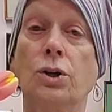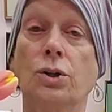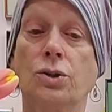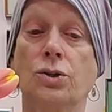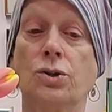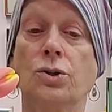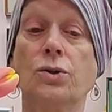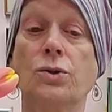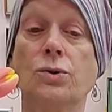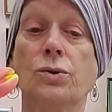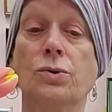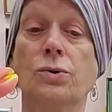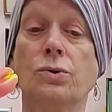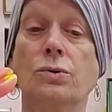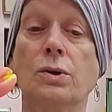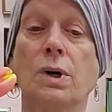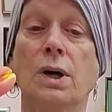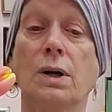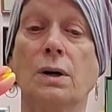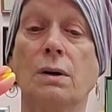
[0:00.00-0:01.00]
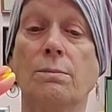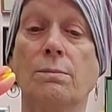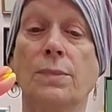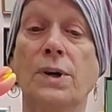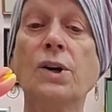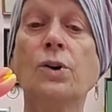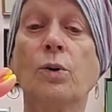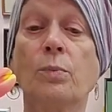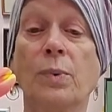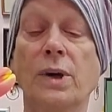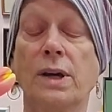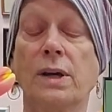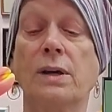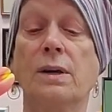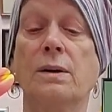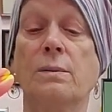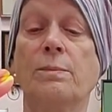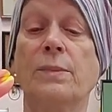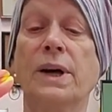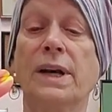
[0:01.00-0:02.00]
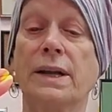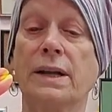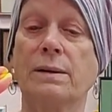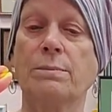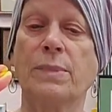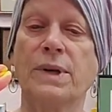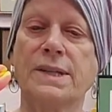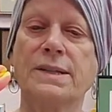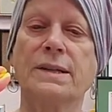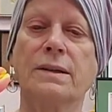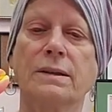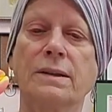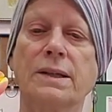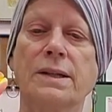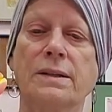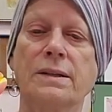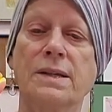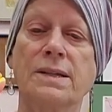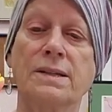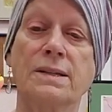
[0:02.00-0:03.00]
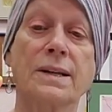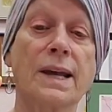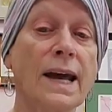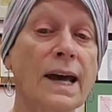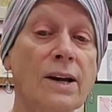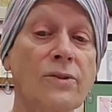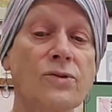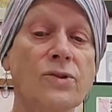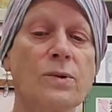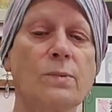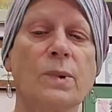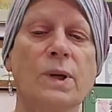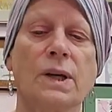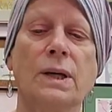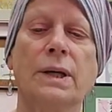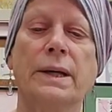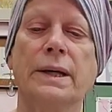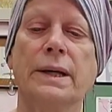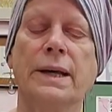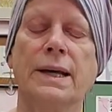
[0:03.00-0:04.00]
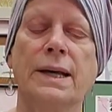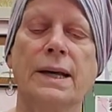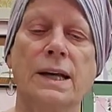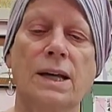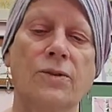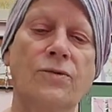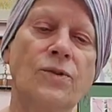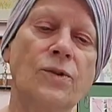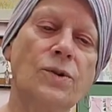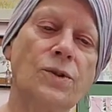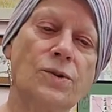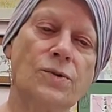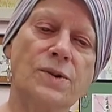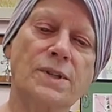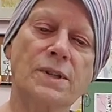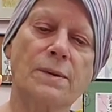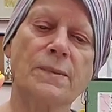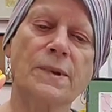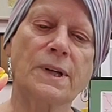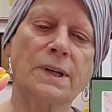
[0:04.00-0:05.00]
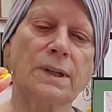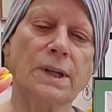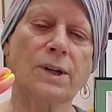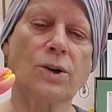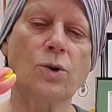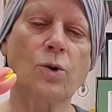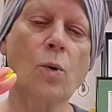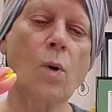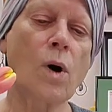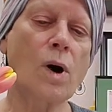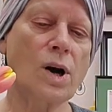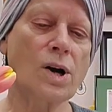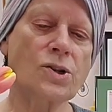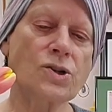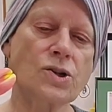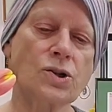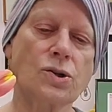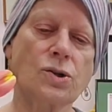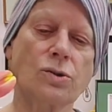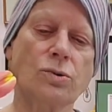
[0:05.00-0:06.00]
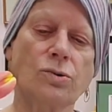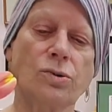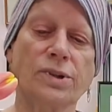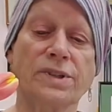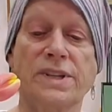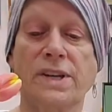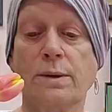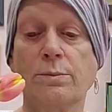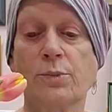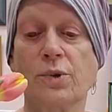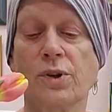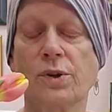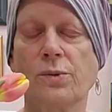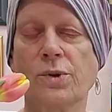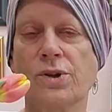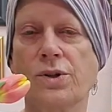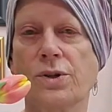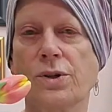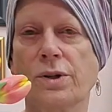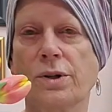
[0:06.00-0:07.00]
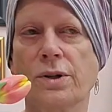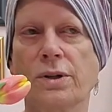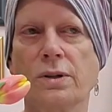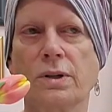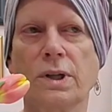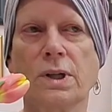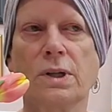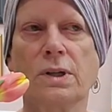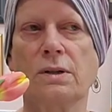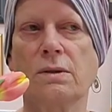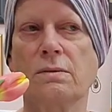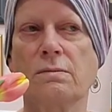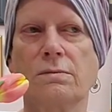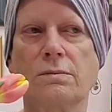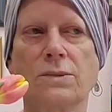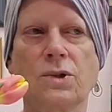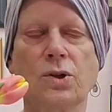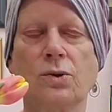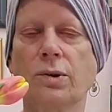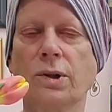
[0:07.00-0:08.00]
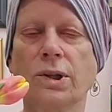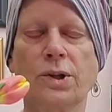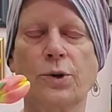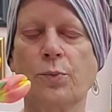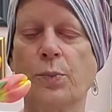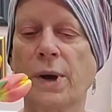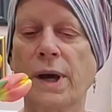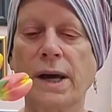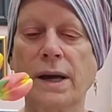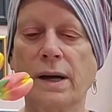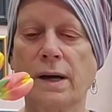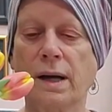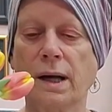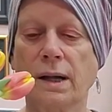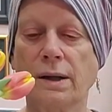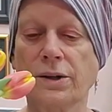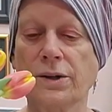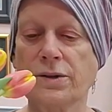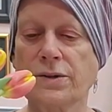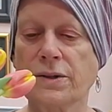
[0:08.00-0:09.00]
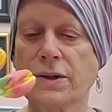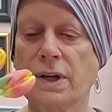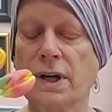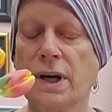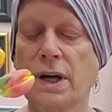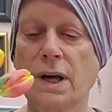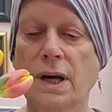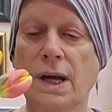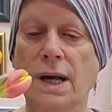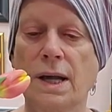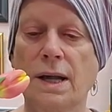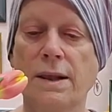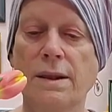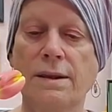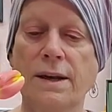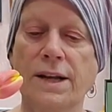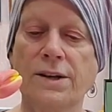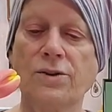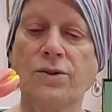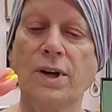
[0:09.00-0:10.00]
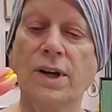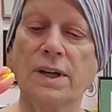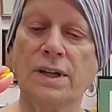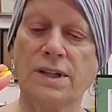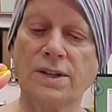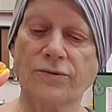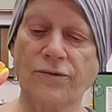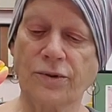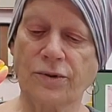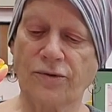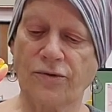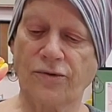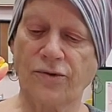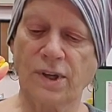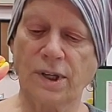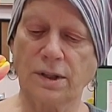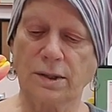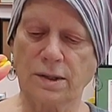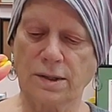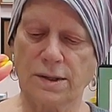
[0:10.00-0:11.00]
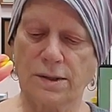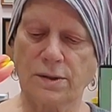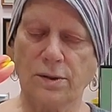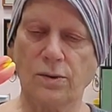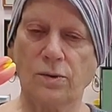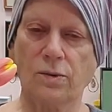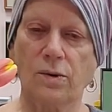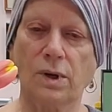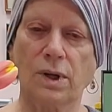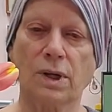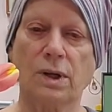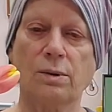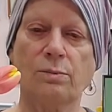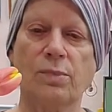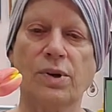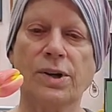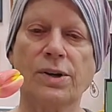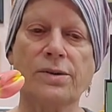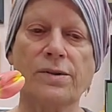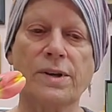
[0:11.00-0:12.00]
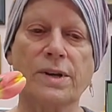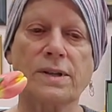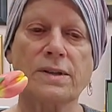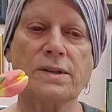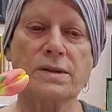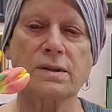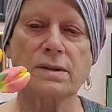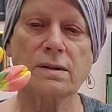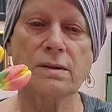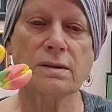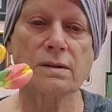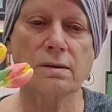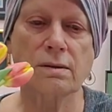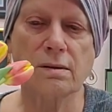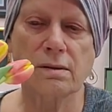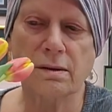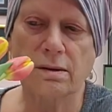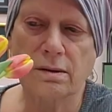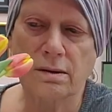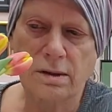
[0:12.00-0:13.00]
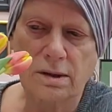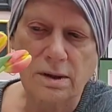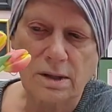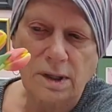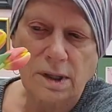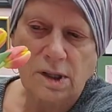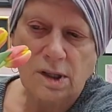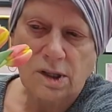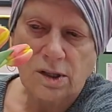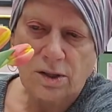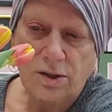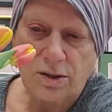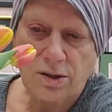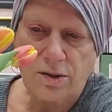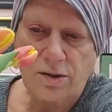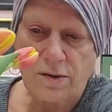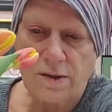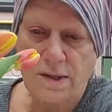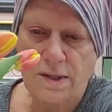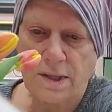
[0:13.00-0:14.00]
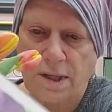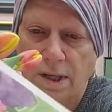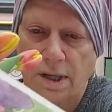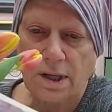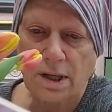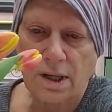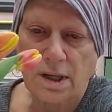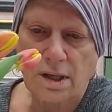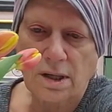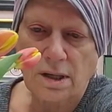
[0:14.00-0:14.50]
to be opaque, but it basically doesn't have to be. If you use something like gouache or tempera, which are totally opaque colors, then you get a different feel. So compare this to, say,